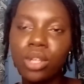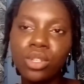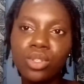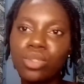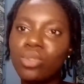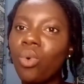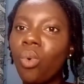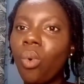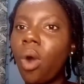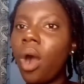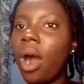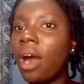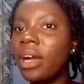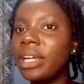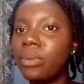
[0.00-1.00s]
So
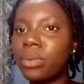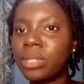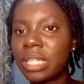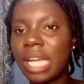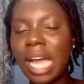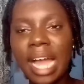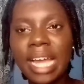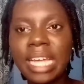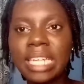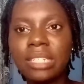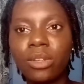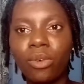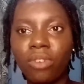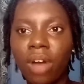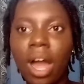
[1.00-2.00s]
it was
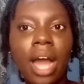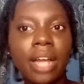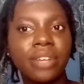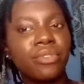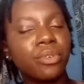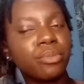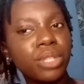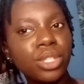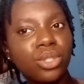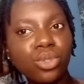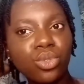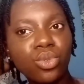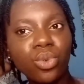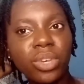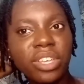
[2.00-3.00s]
kind of hard for me
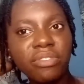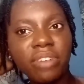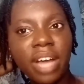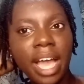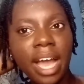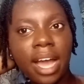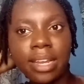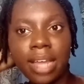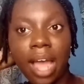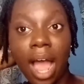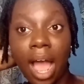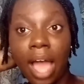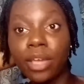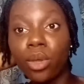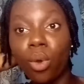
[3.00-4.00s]
to know if I had
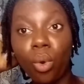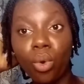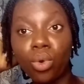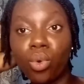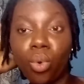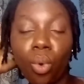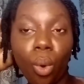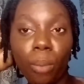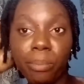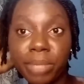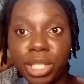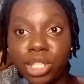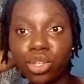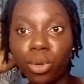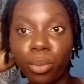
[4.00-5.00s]
high or low or
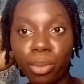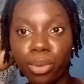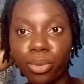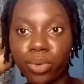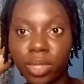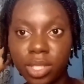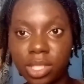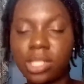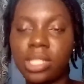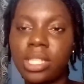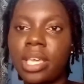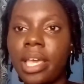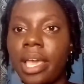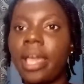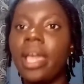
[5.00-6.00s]
medium porosity
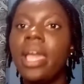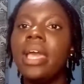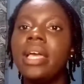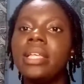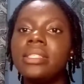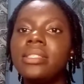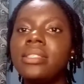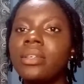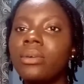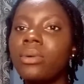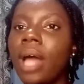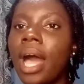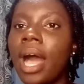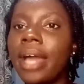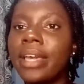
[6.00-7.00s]
hair
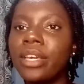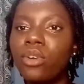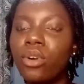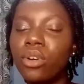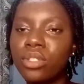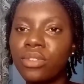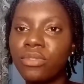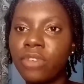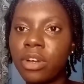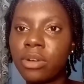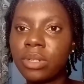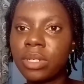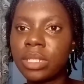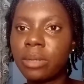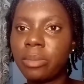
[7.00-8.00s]
till I got to
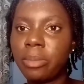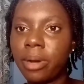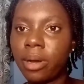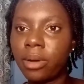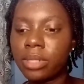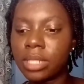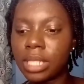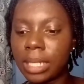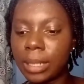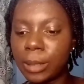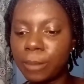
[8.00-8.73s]
find out about